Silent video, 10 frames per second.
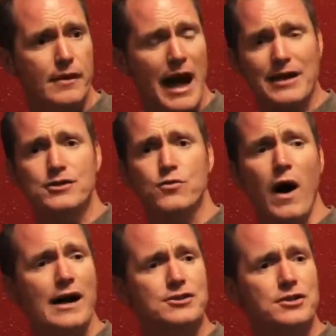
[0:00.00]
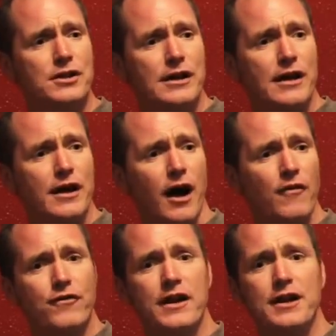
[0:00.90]
I just watched a
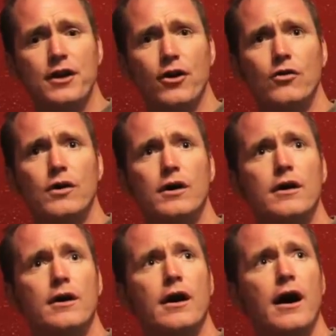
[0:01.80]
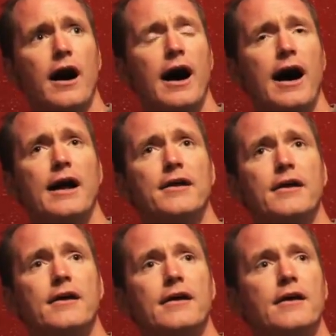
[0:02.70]
video
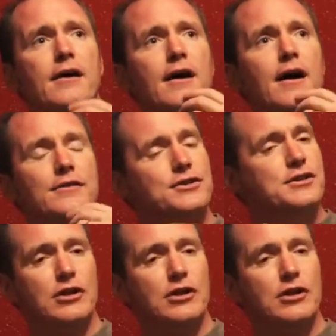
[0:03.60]
on just a